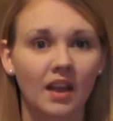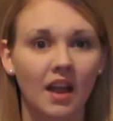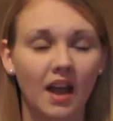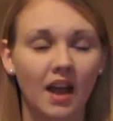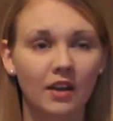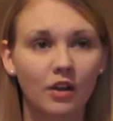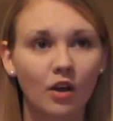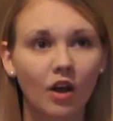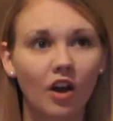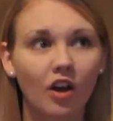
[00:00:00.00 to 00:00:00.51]
I
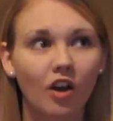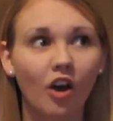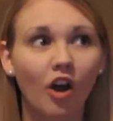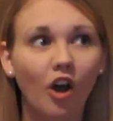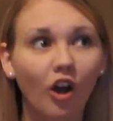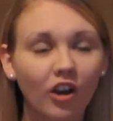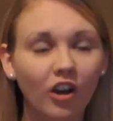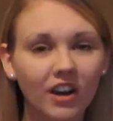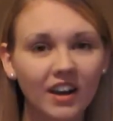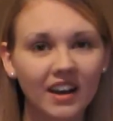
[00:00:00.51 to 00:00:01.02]
know how
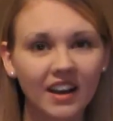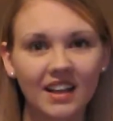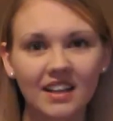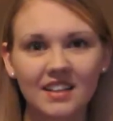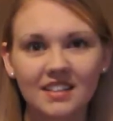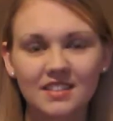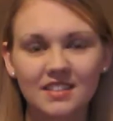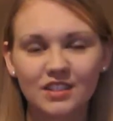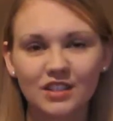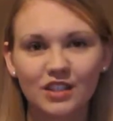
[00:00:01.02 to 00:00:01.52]
hard it
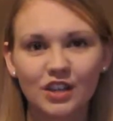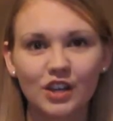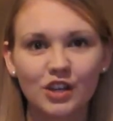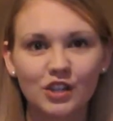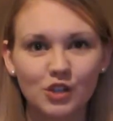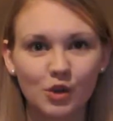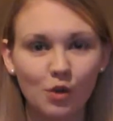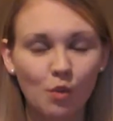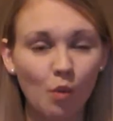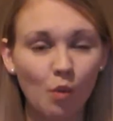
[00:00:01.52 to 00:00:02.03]
is
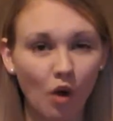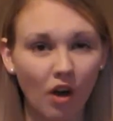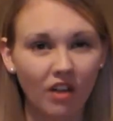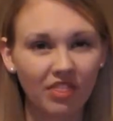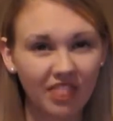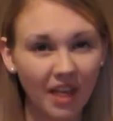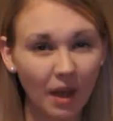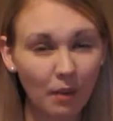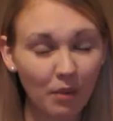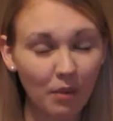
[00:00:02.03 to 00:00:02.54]
to
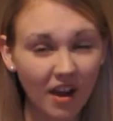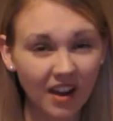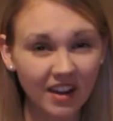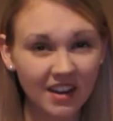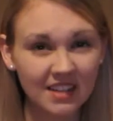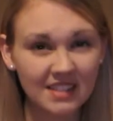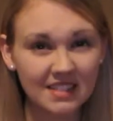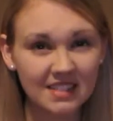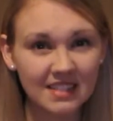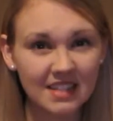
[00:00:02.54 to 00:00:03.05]
want that
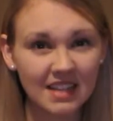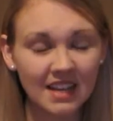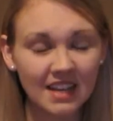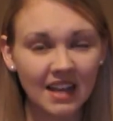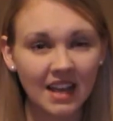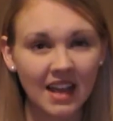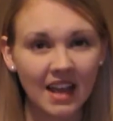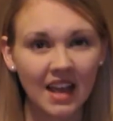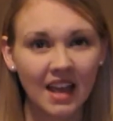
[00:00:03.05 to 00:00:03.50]
pregnancy